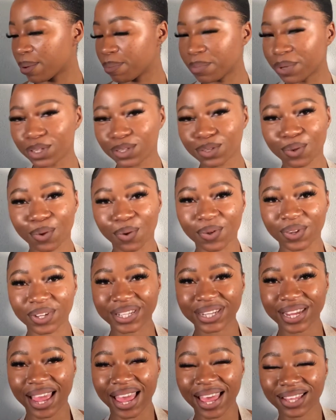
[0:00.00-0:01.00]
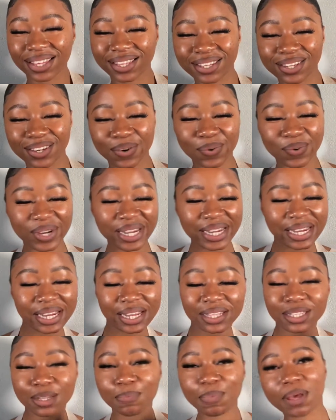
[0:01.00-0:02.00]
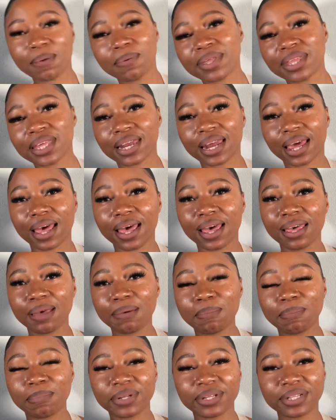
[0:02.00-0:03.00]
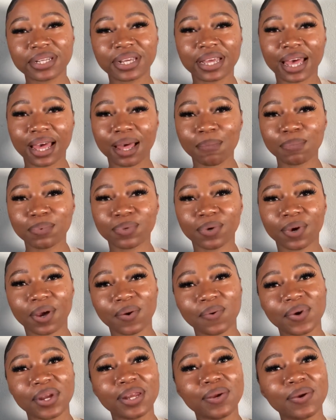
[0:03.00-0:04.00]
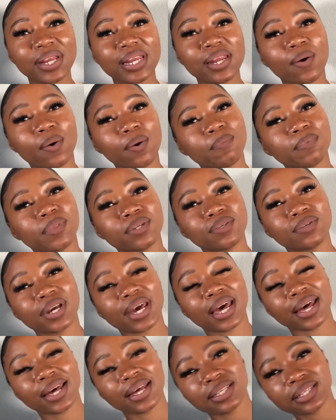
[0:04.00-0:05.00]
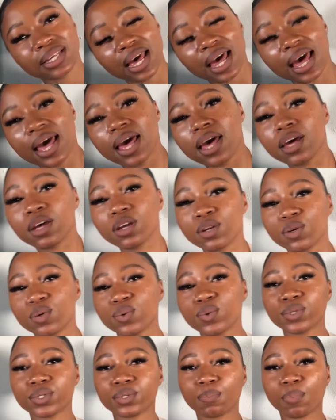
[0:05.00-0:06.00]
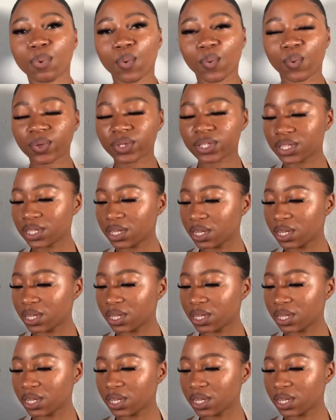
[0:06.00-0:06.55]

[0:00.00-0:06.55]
It's called Hairstory. It's a baby that I am building up, so I really hope that you guys do support.